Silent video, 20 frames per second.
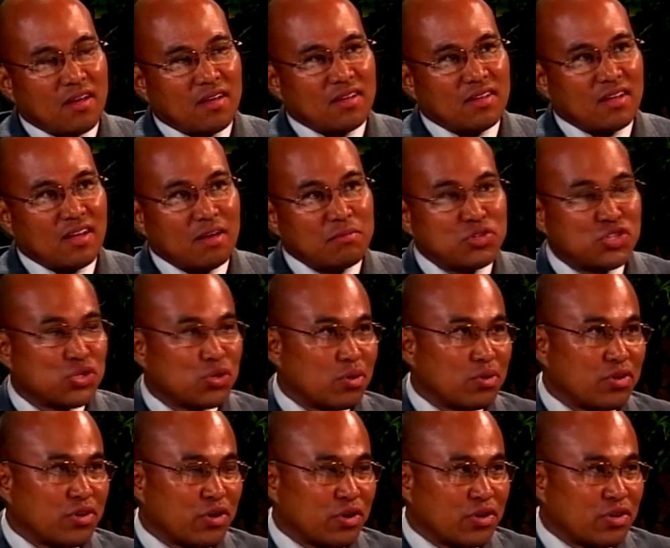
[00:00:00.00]
I'm sure
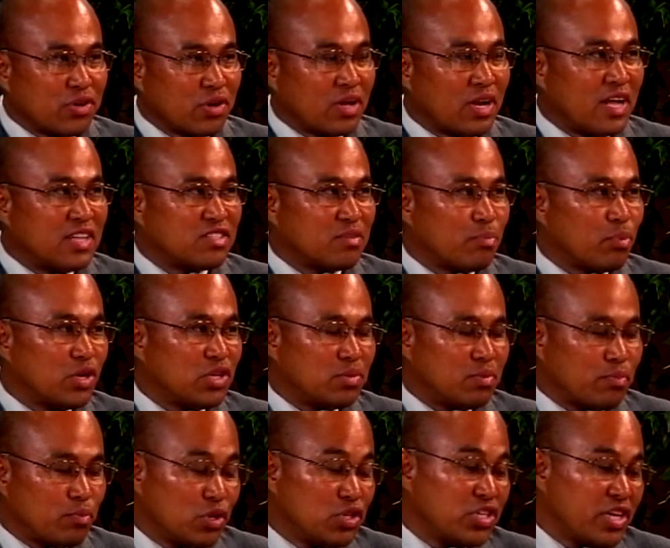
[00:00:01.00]
your clients
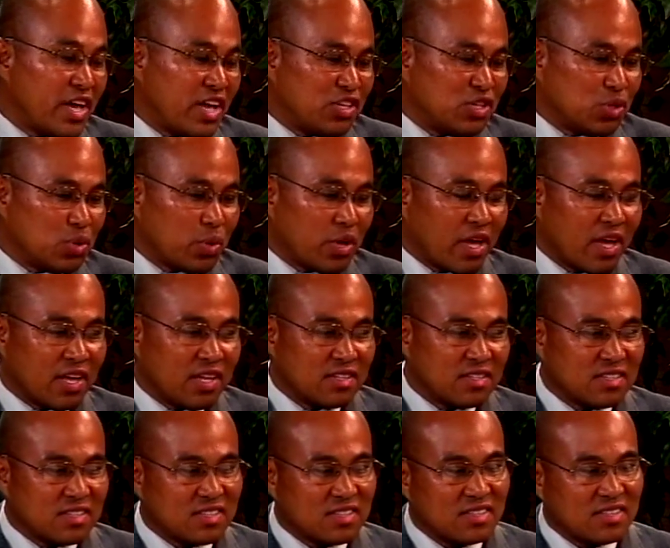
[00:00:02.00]
appreciate you, and
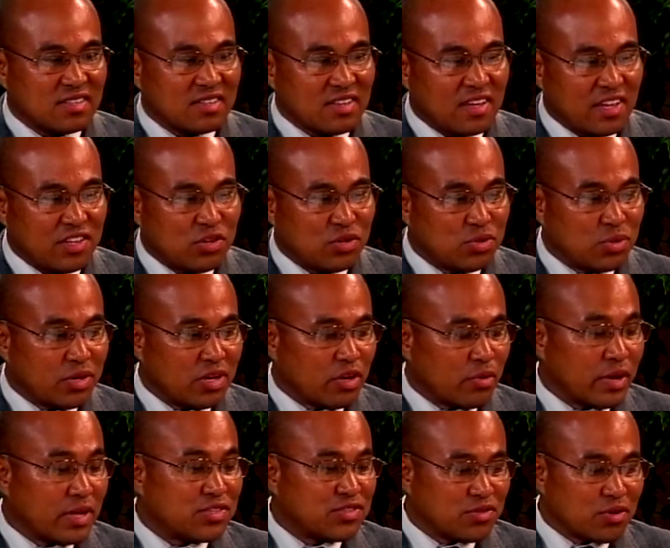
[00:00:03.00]
you're doing a
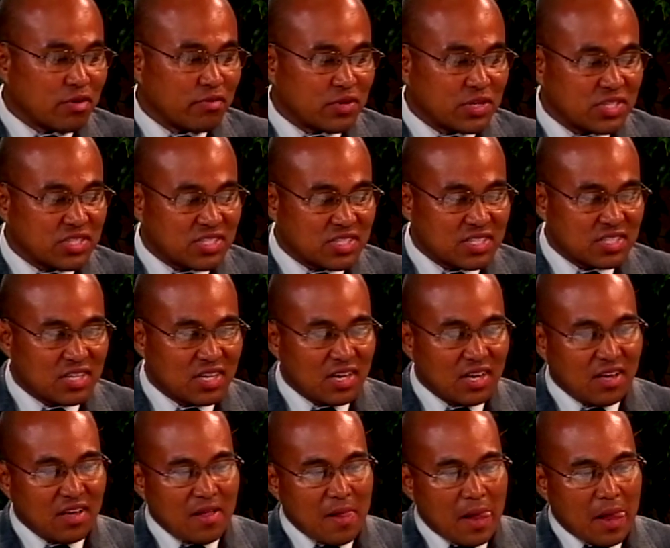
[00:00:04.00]
great service.
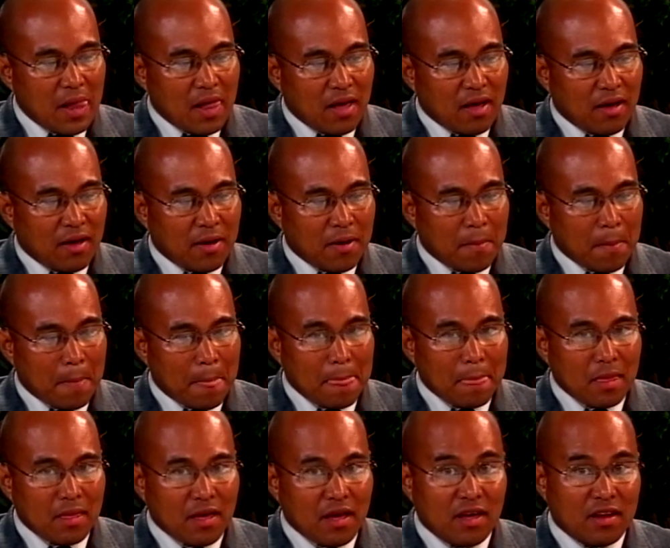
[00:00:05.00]
And
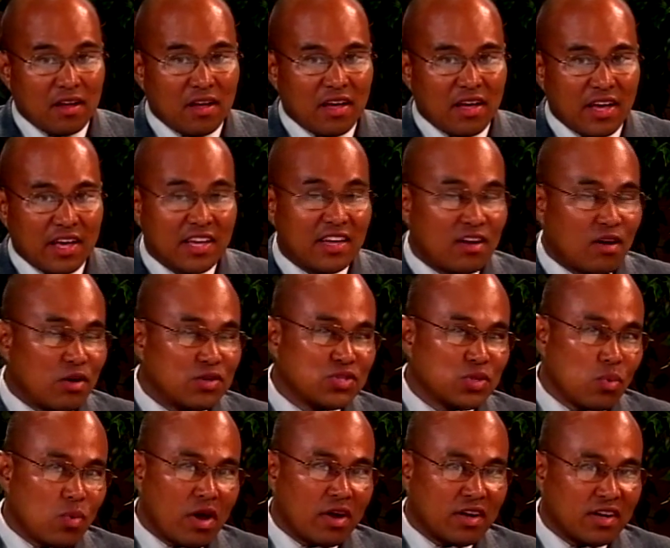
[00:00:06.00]
again, I also
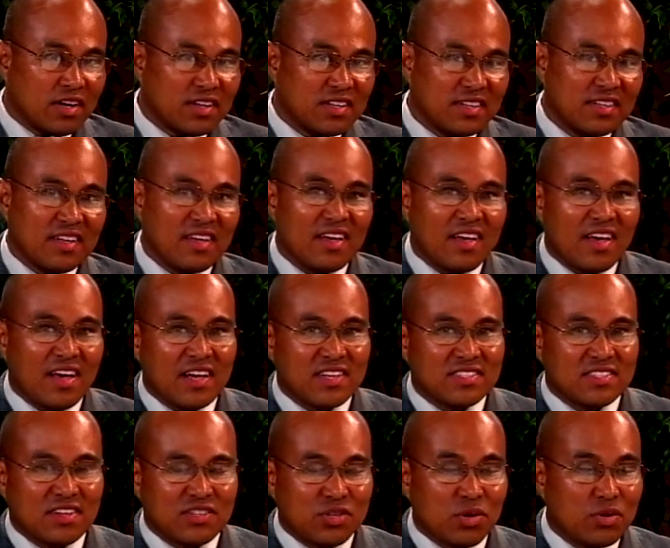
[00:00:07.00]
want to as
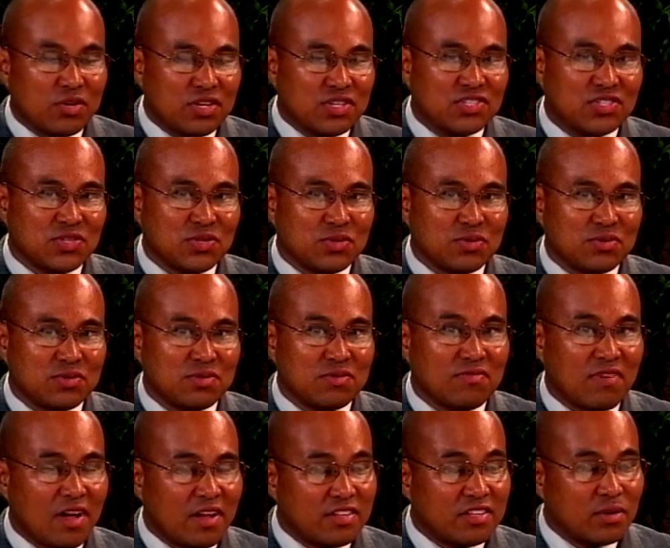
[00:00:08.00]
attorneys to
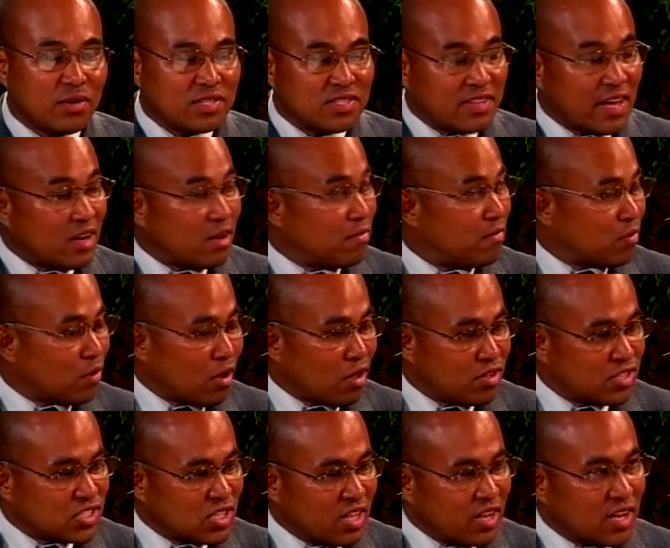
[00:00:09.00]
volunteer and sign up for all these
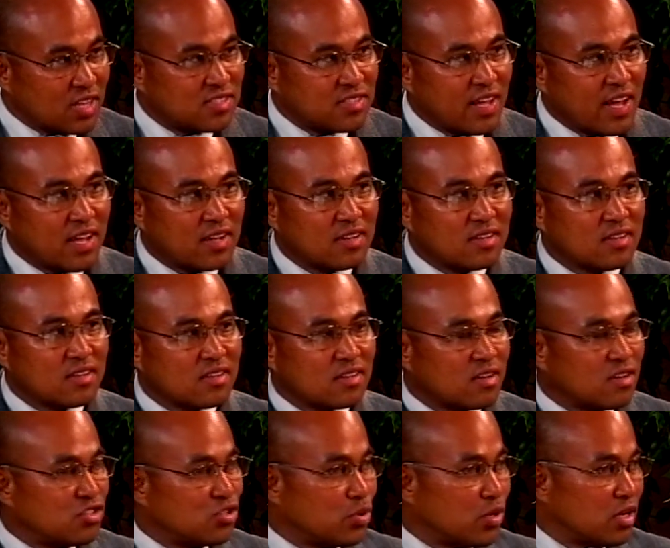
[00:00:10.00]
clinics that
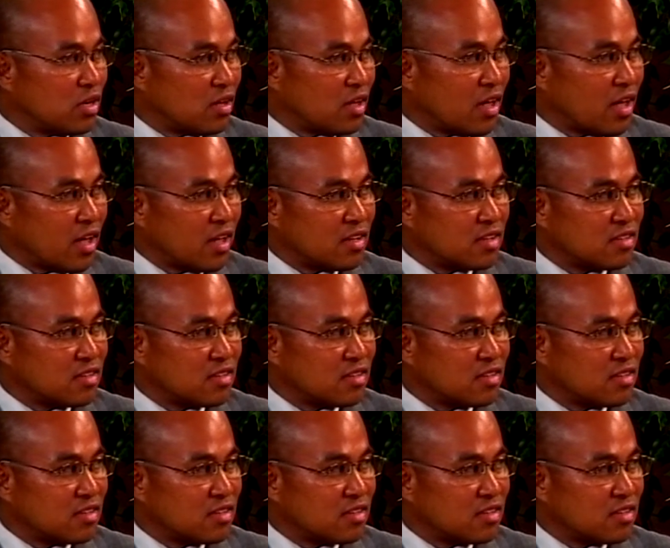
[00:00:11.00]
Katrina and